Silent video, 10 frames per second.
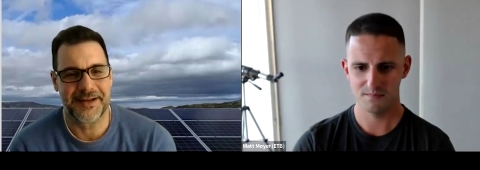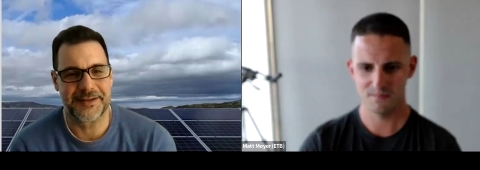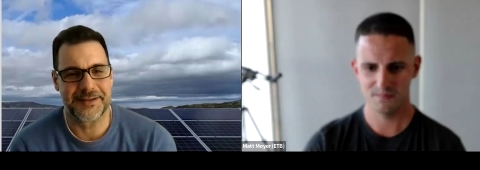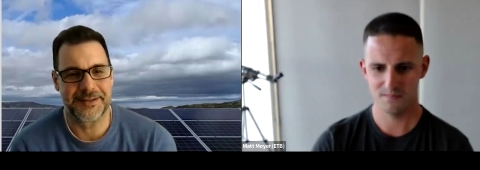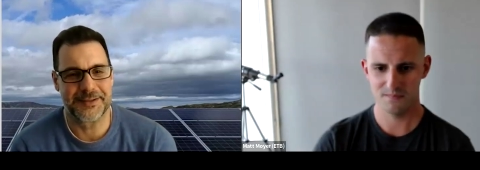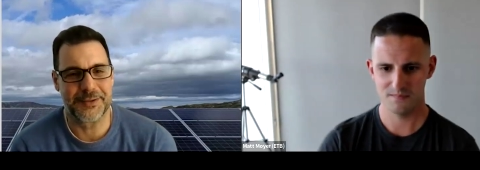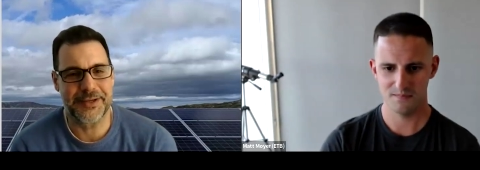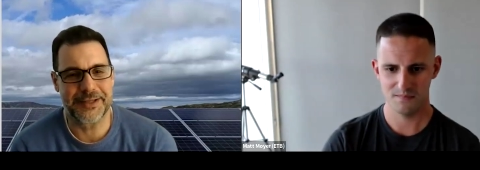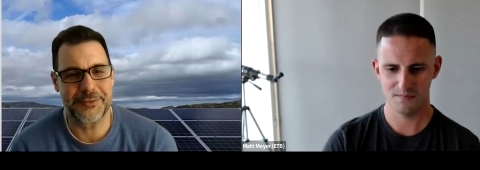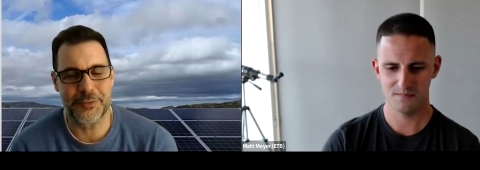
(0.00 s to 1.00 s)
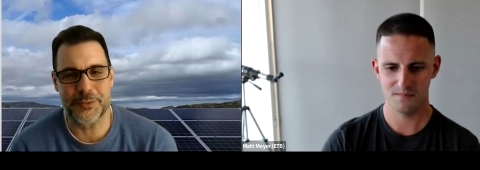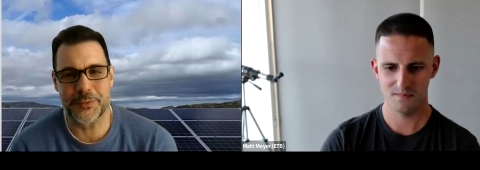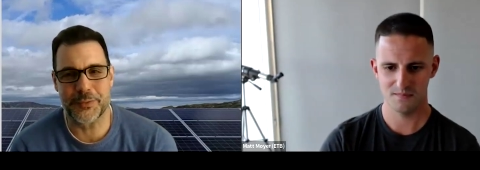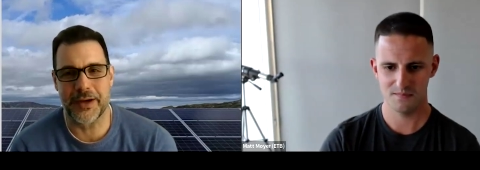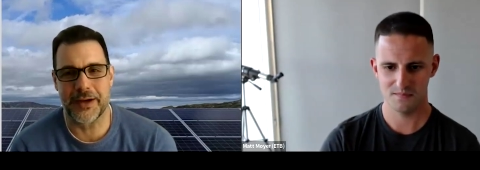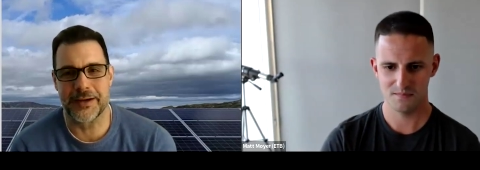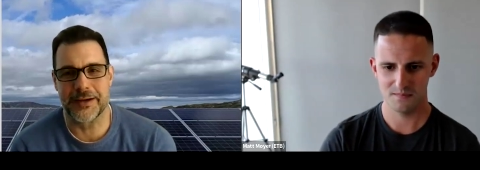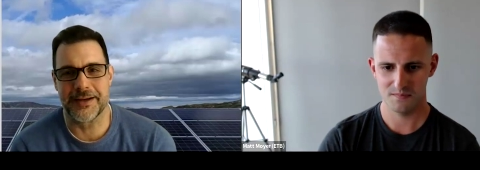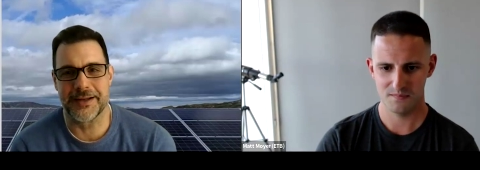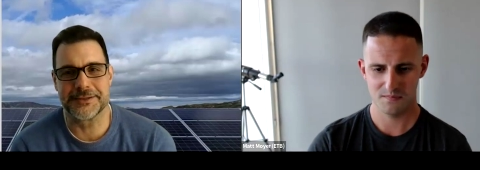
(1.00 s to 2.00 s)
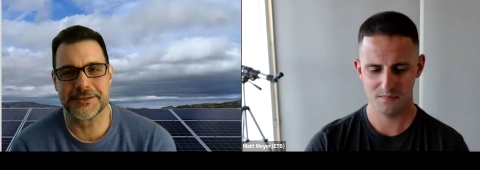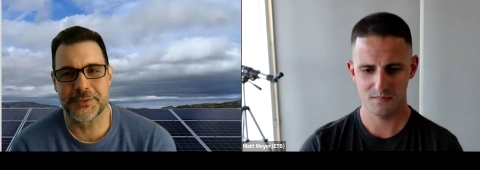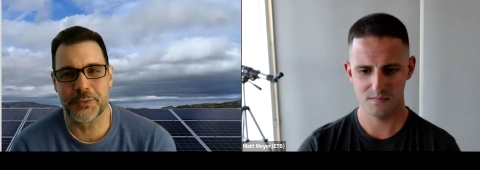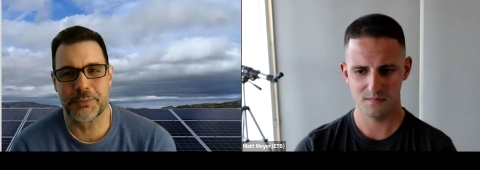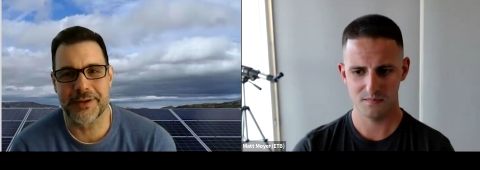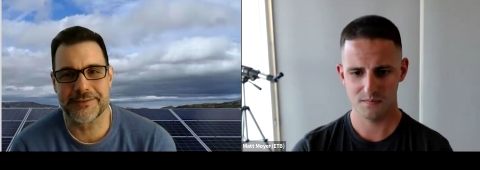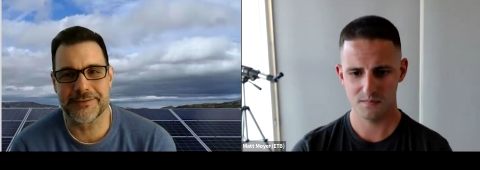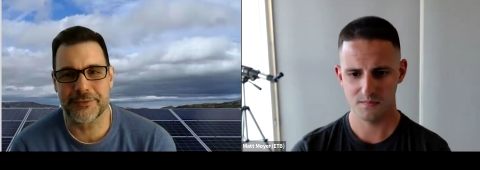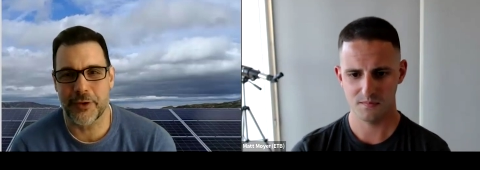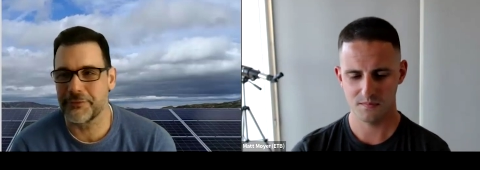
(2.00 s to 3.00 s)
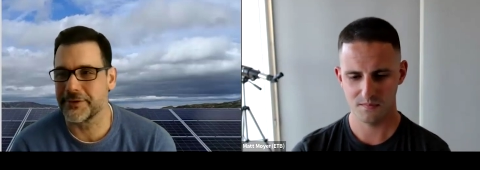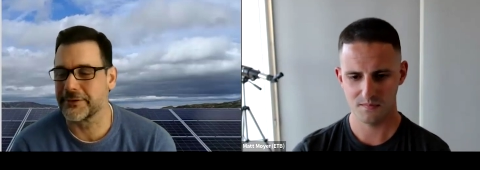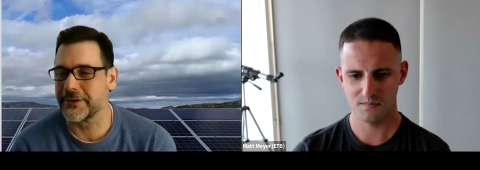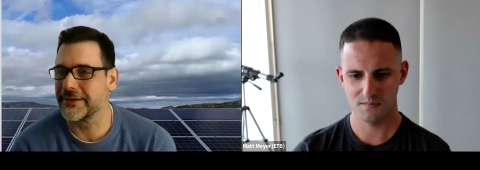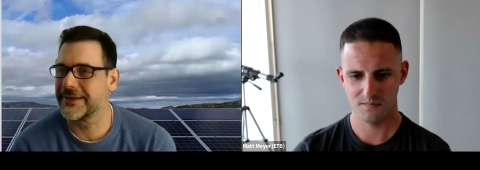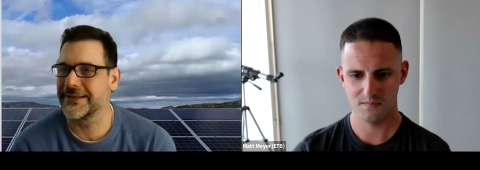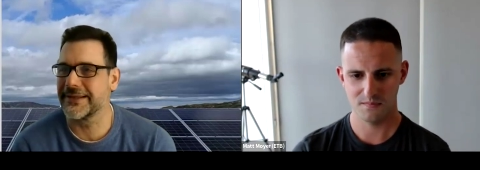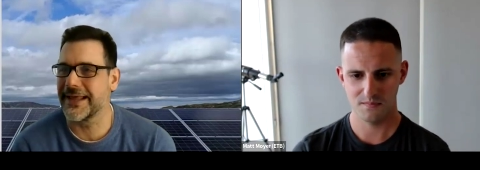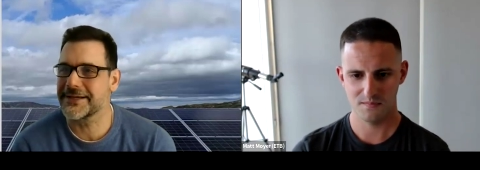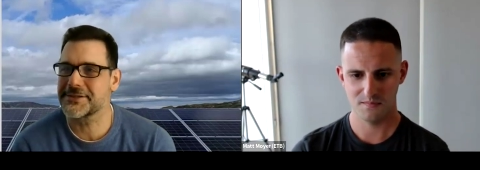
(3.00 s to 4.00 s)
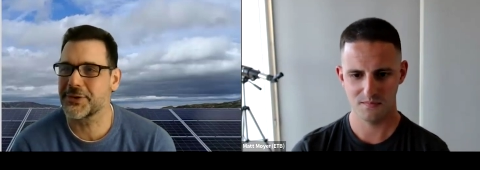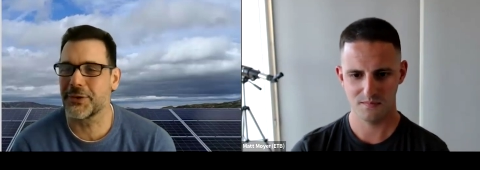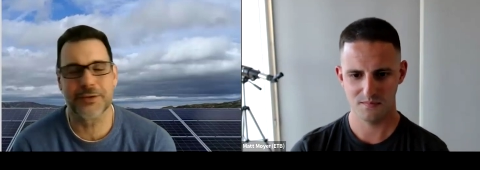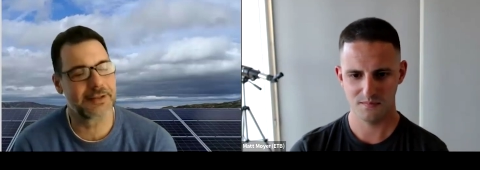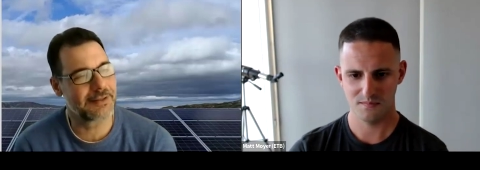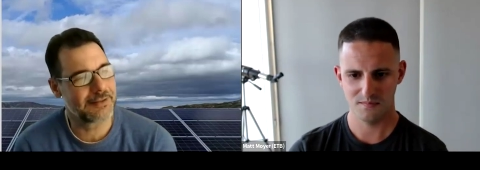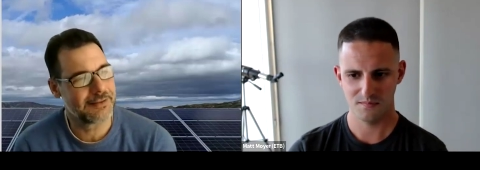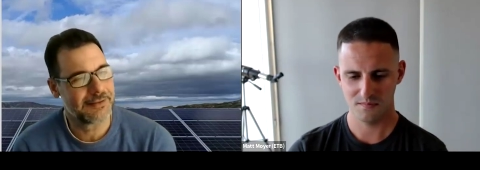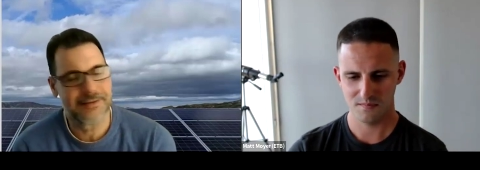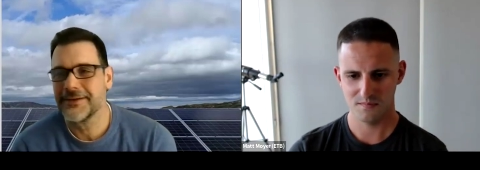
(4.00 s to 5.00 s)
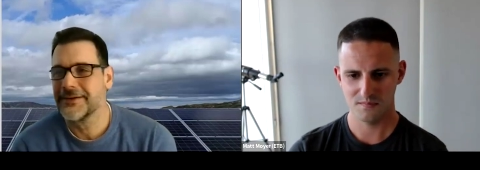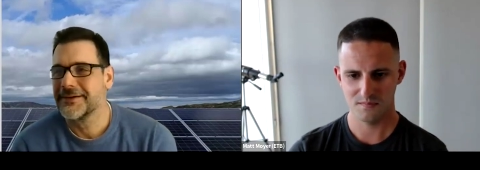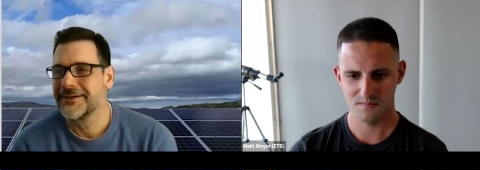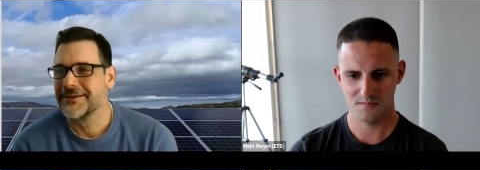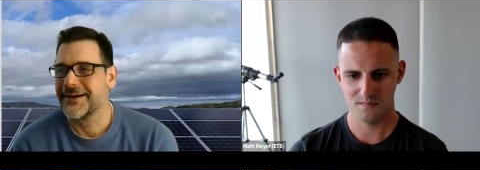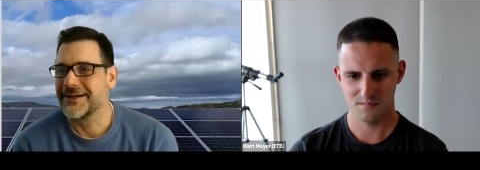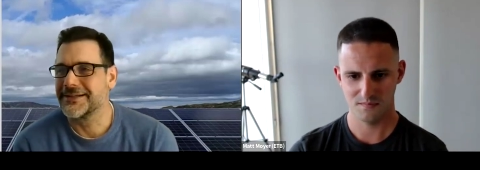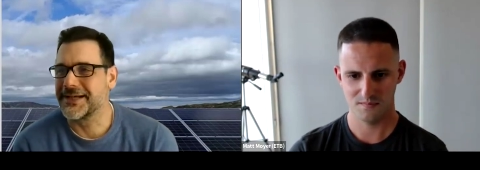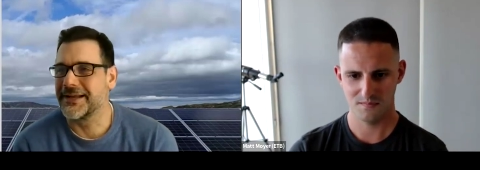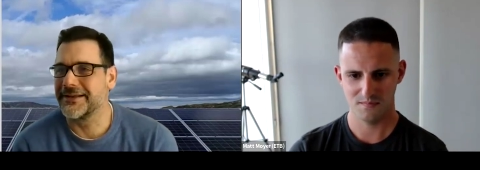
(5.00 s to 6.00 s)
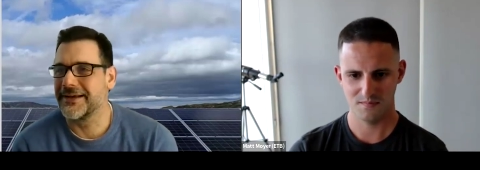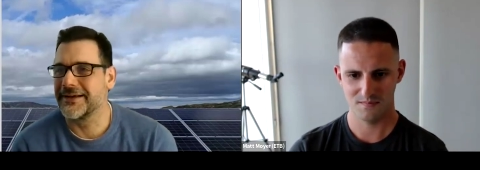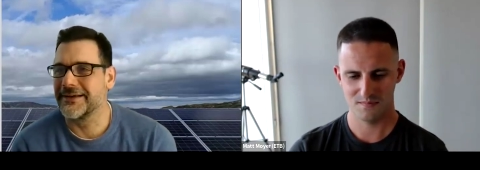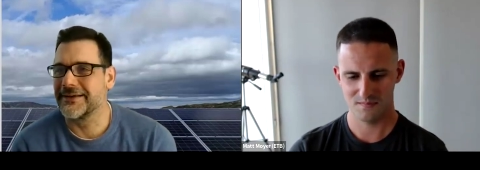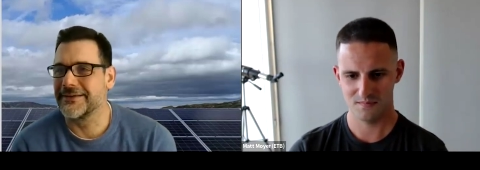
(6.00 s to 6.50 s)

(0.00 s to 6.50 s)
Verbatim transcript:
Speaker 1: uh look into uh, Energy Toolbase's offerings. I think next on the agenda